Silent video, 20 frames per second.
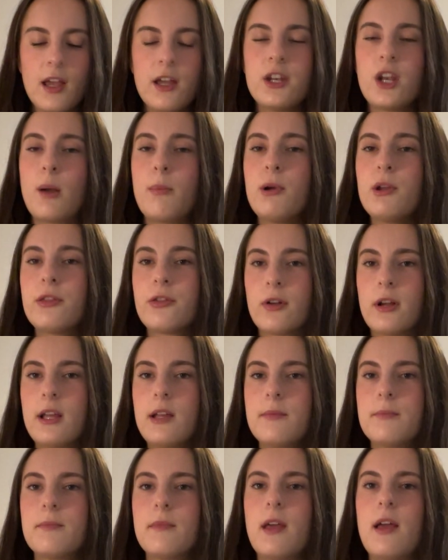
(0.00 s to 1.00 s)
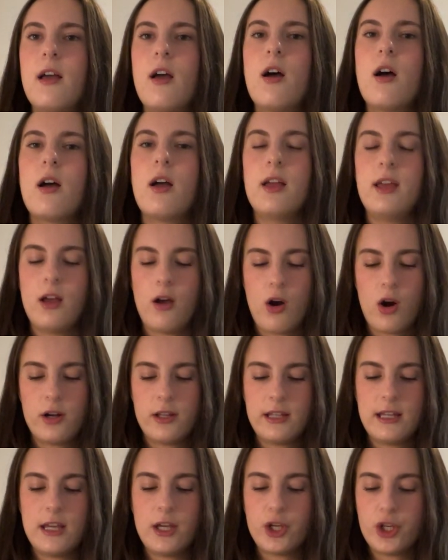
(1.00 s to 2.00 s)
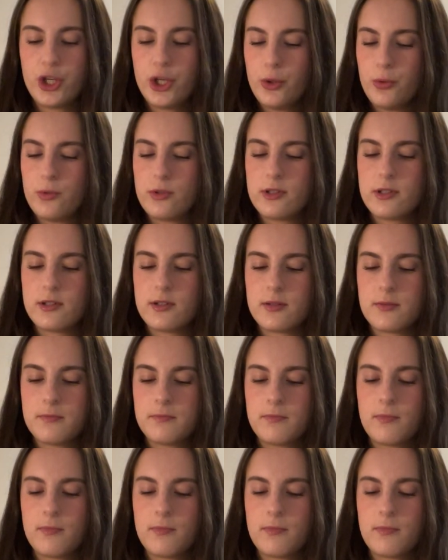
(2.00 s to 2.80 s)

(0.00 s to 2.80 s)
Number three are the accused,